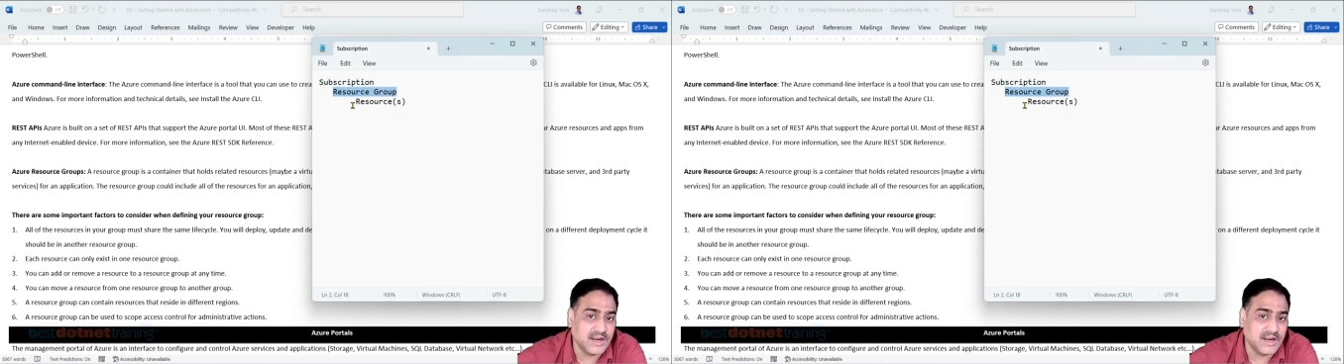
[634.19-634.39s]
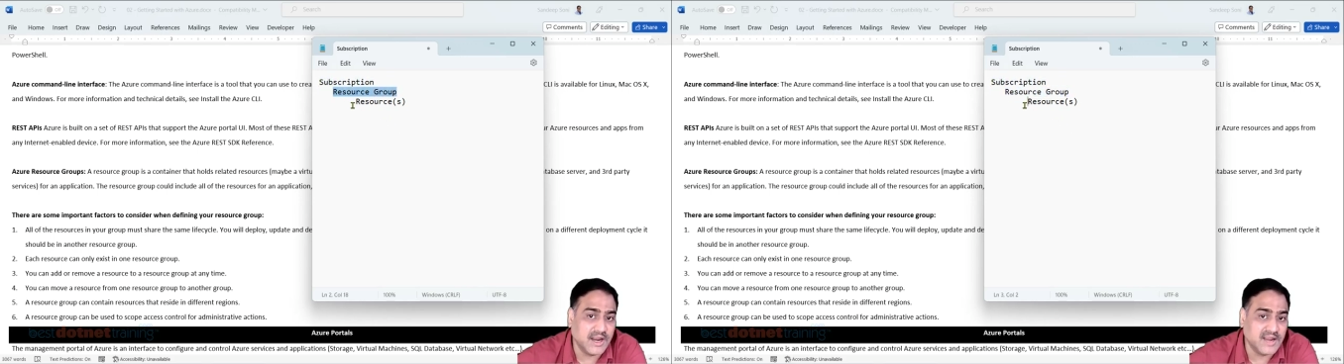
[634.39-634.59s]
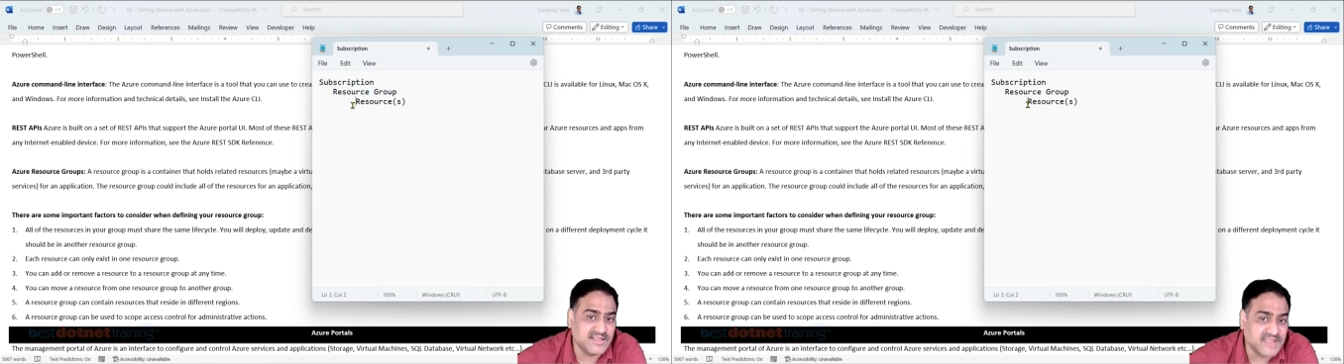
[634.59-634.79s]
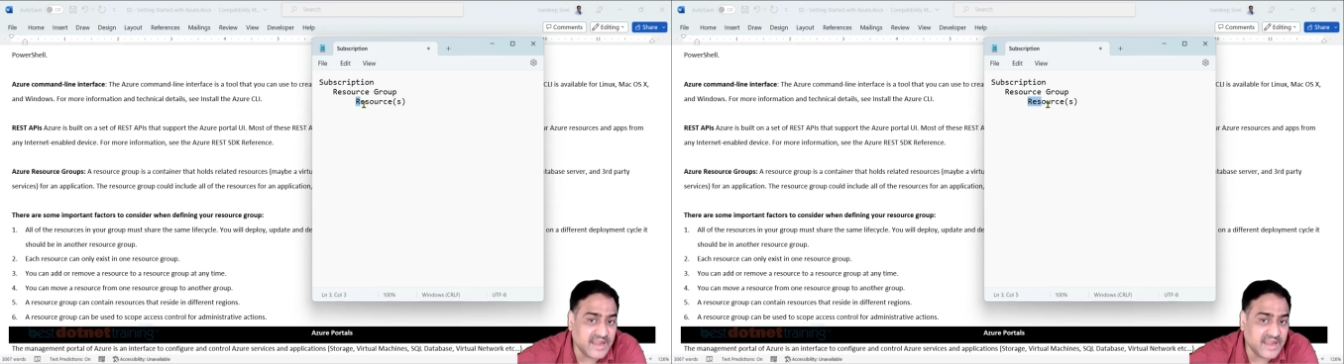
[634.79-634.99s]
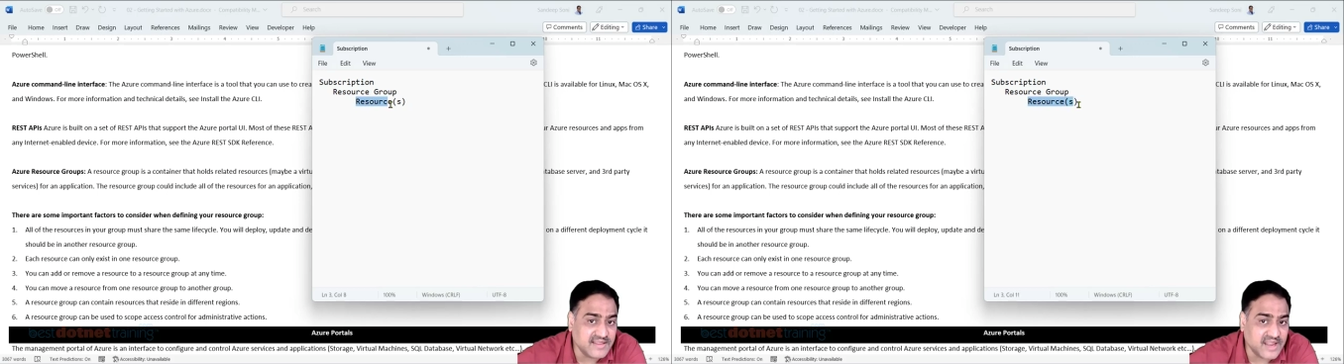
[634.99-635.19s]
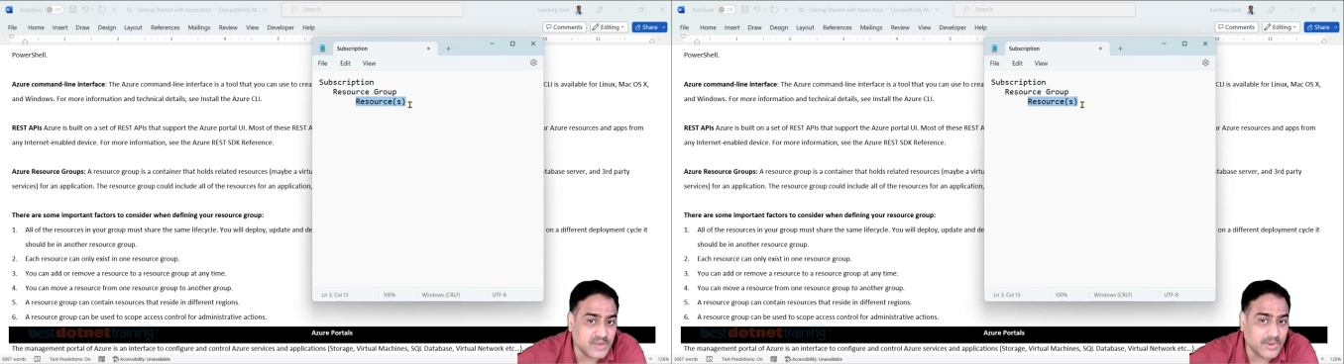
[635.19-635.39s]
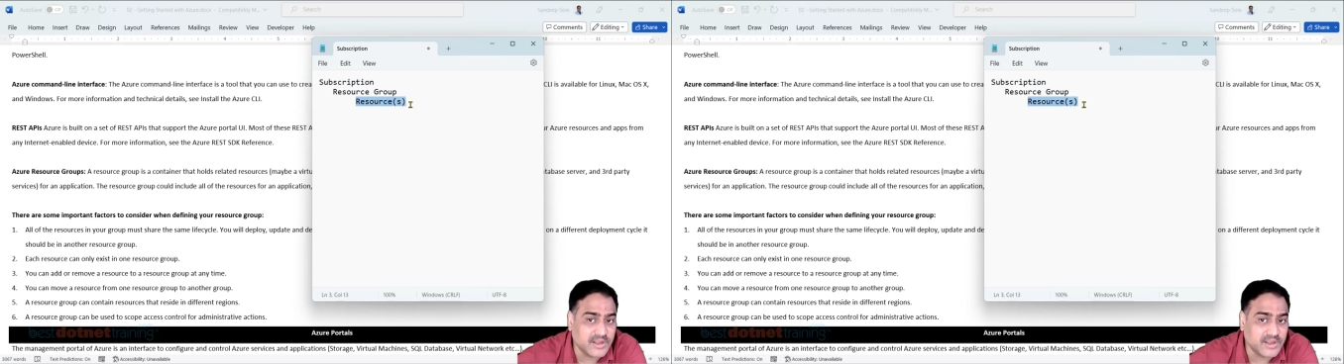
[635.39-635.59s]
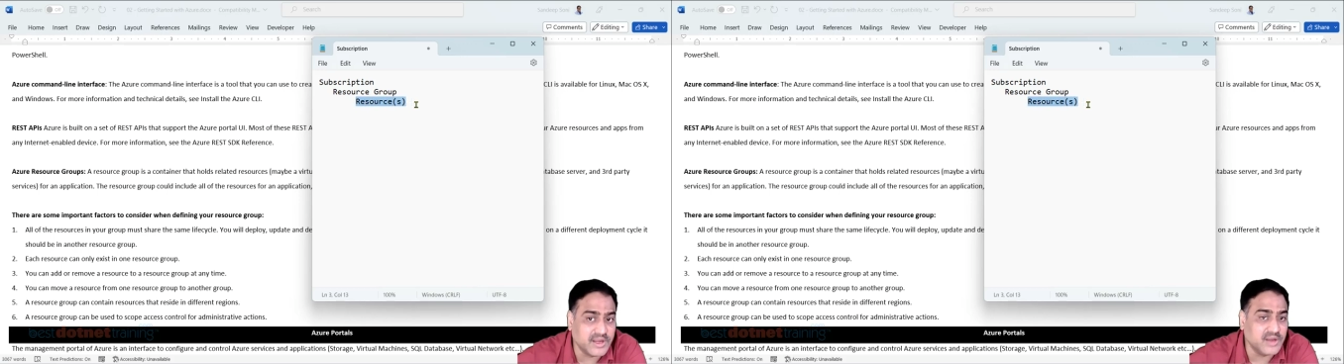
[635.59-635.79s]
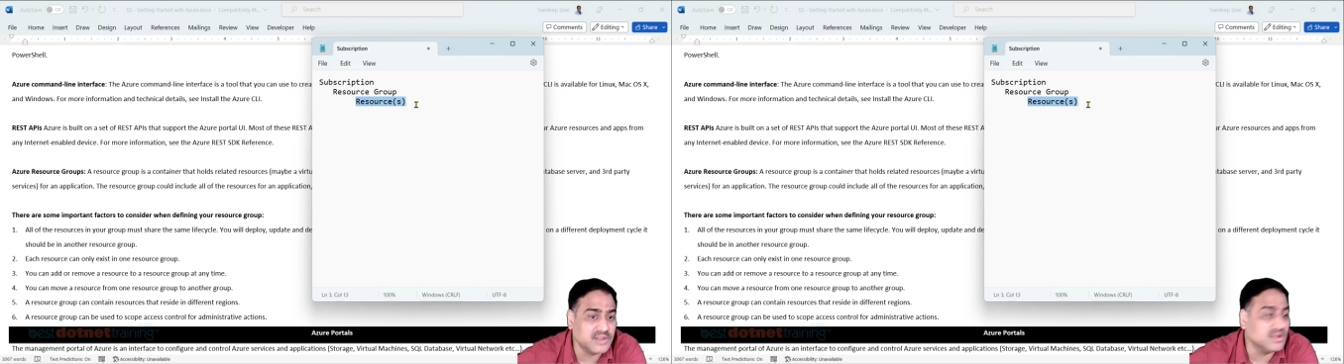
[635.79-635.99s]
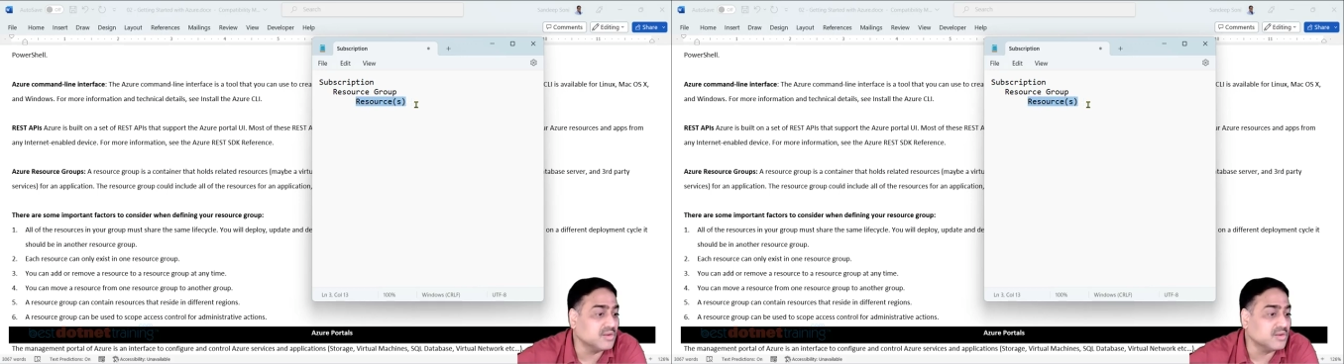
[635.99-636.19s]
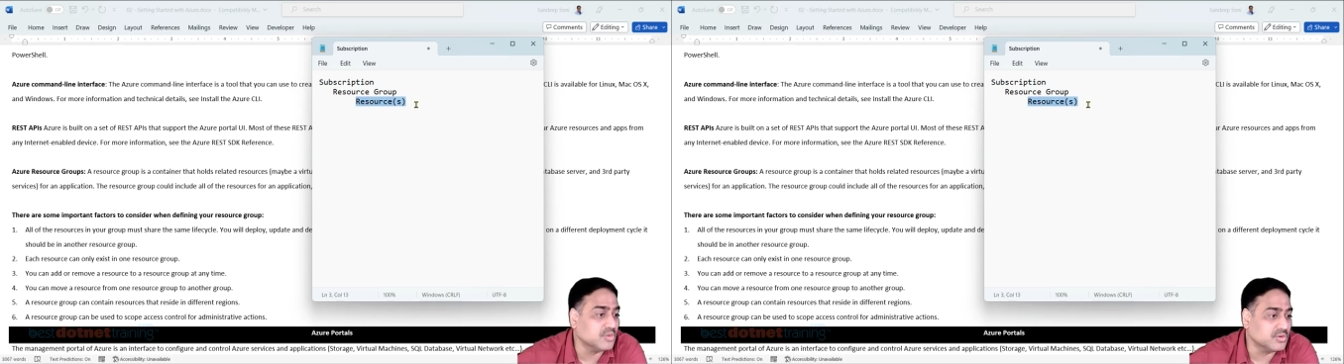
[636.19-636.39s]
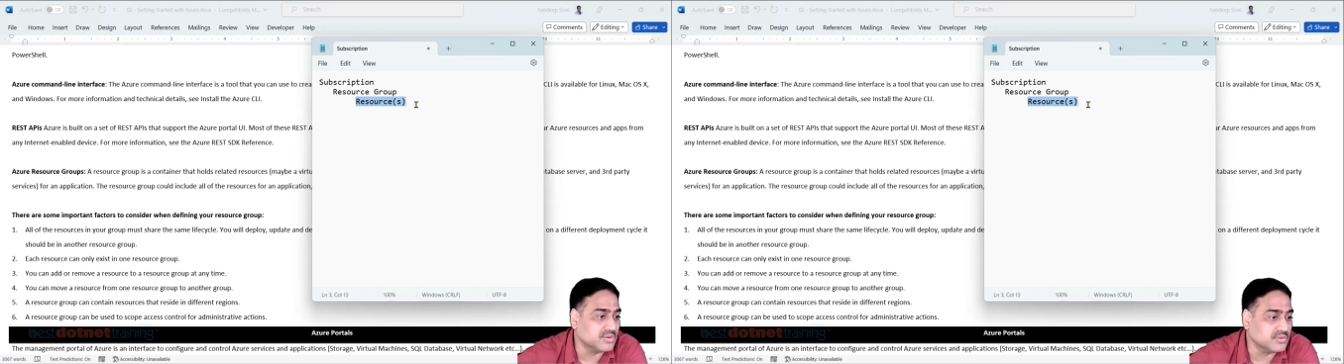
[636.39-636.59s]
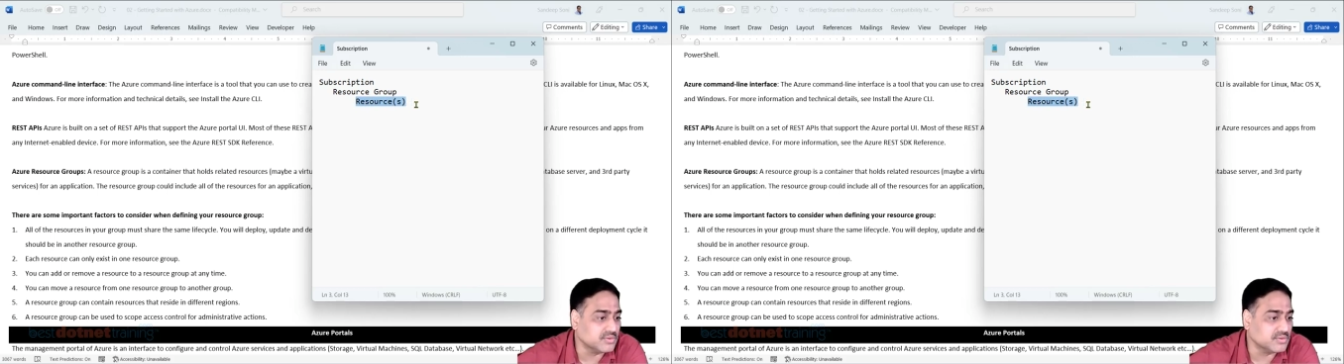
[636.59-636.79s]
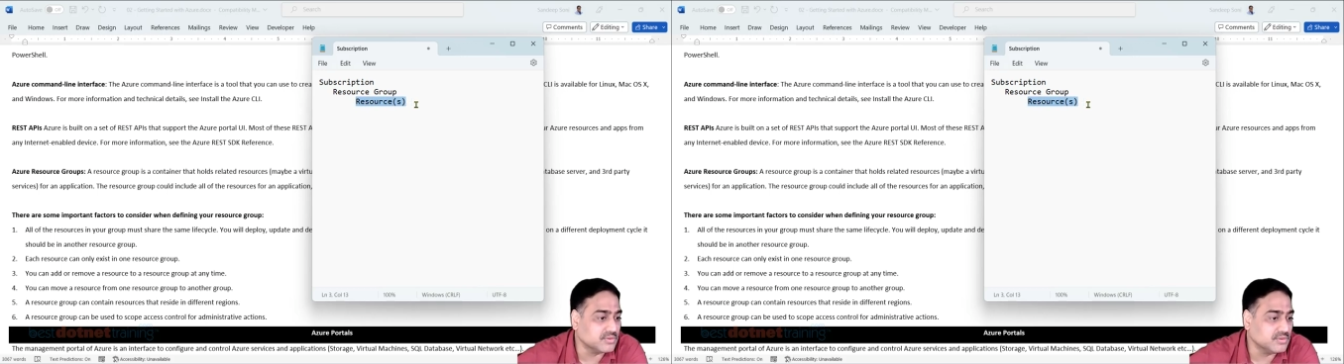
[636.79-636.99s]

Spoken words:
and select that while creating the resources.